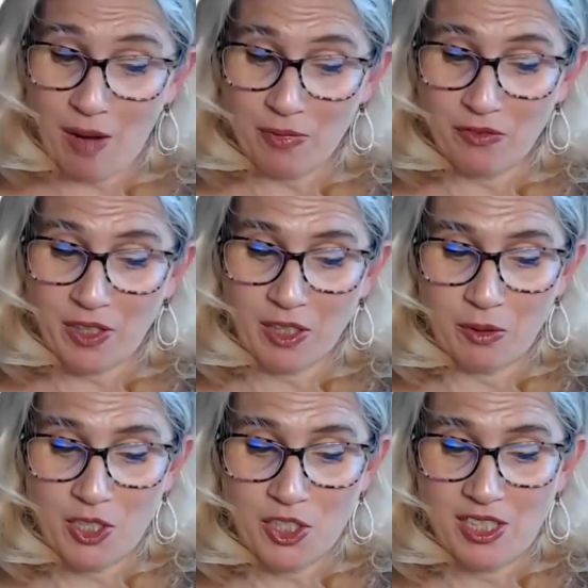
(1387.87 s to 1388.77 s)
rapid fire
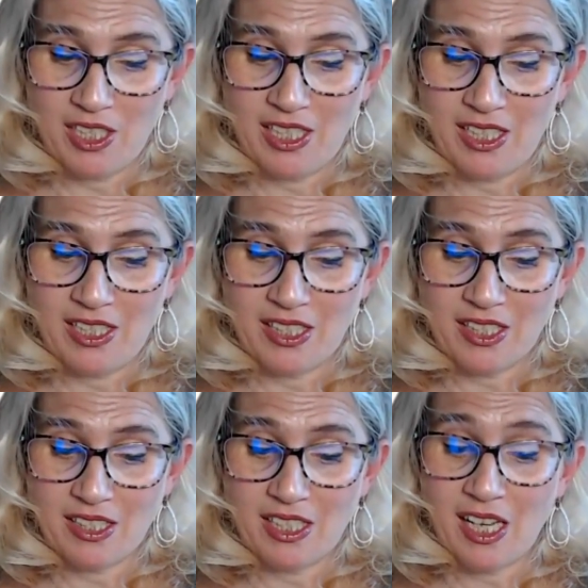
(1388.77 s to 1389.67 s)
question is,
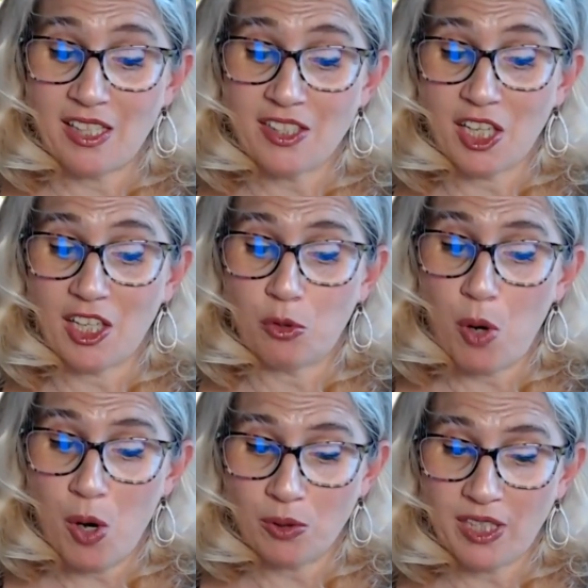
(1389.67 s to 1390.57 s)
tell us a
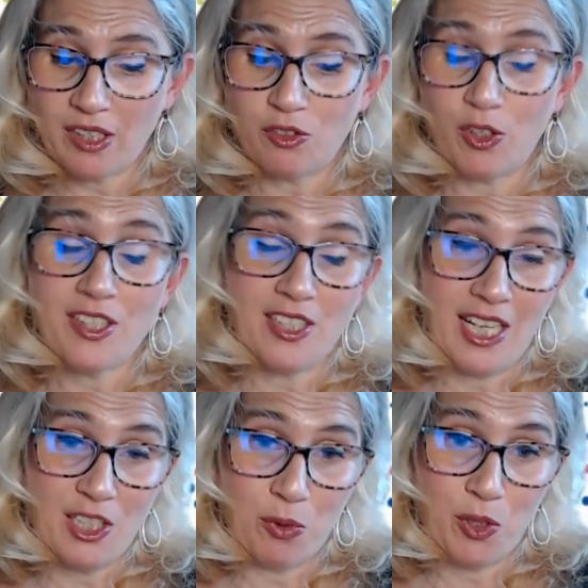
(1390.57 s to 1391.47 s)
quote that
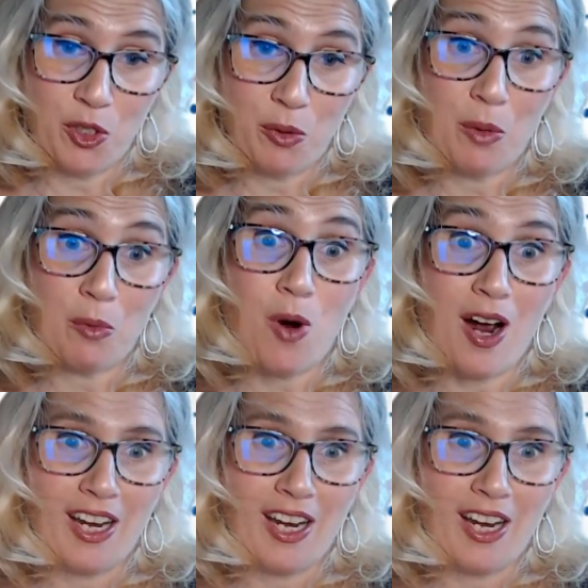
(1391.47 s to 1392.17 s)
resonates with you and why.